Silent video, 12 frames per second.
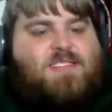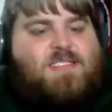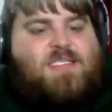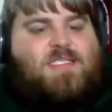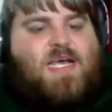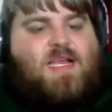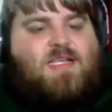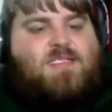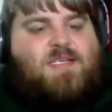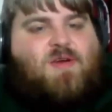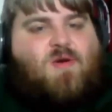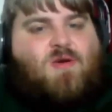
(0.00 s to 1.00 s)
Tommy's
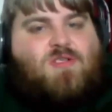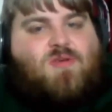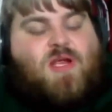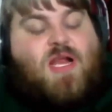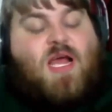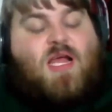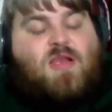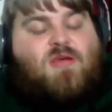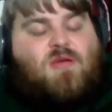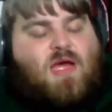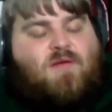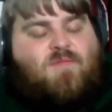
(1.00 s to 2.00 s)
excited to see Cars 3,
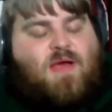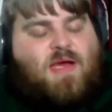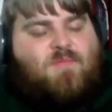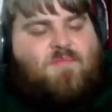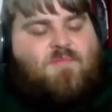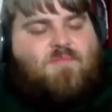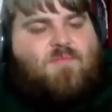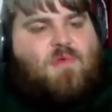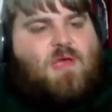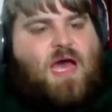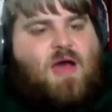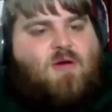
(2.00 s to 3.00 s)
and I do.
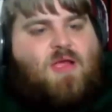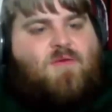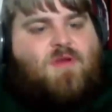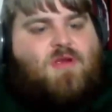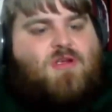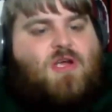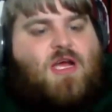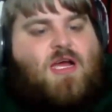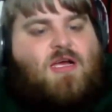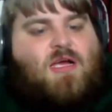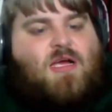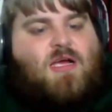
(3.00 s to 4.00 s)
I'll give it a
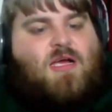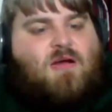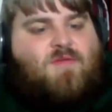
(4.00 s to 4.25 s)
try.